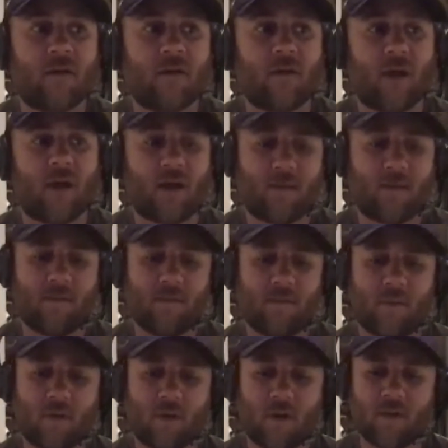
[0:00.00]

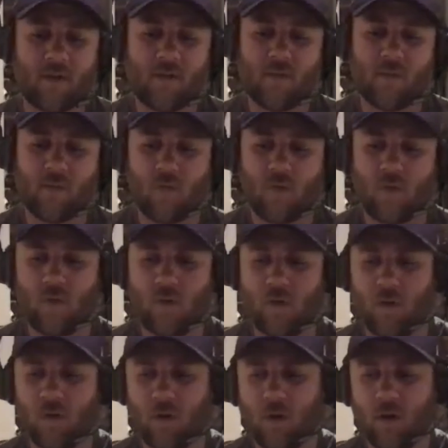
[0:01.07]
I think we're all